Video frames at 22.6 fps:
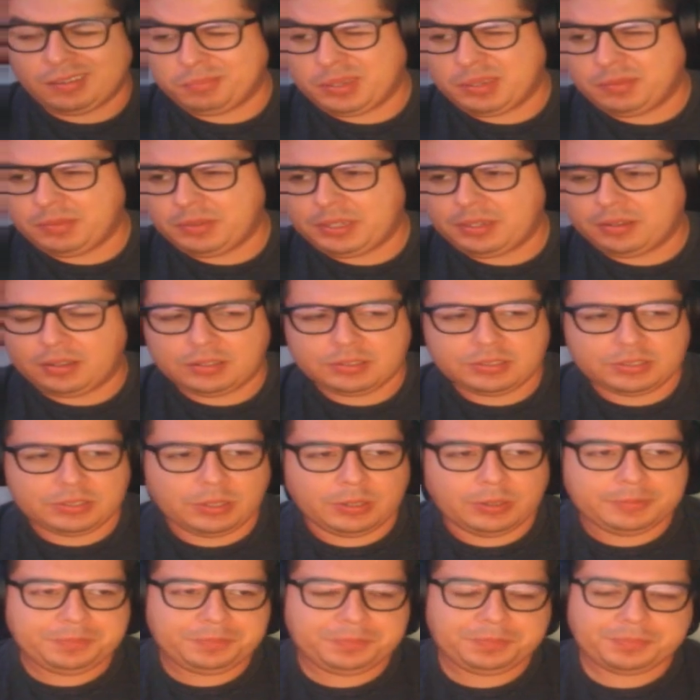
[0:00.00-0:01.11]
PvE
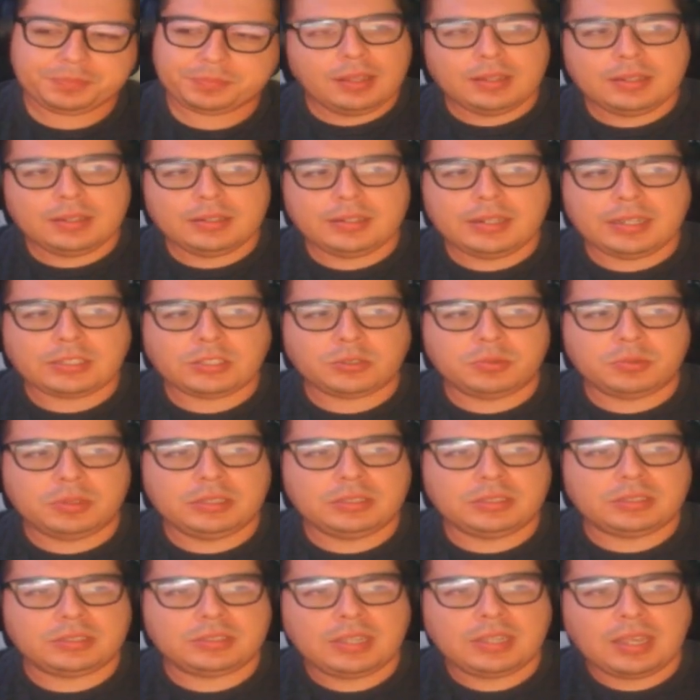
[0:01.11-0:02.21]
also. Next
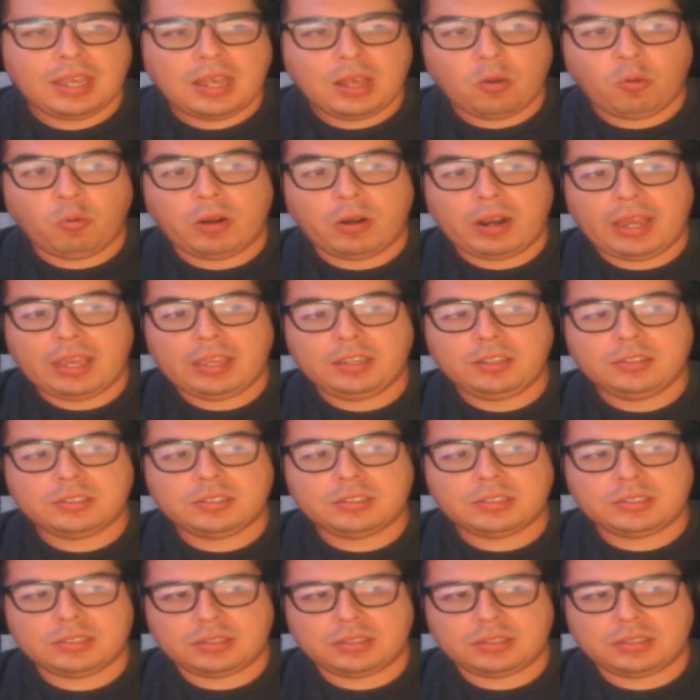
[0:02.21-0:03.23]
one's what I use is